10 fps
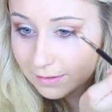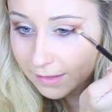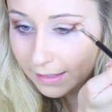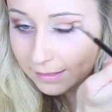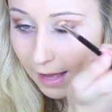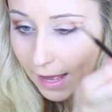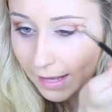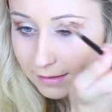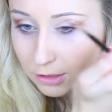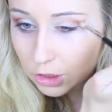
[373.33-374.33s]
Like,
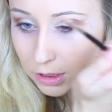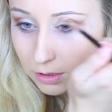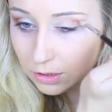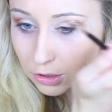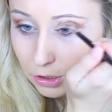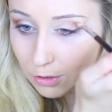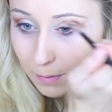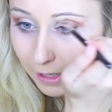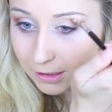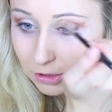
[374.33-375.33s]
that's just too
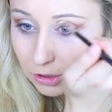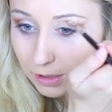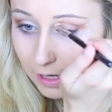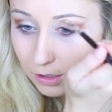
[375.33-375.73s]
much.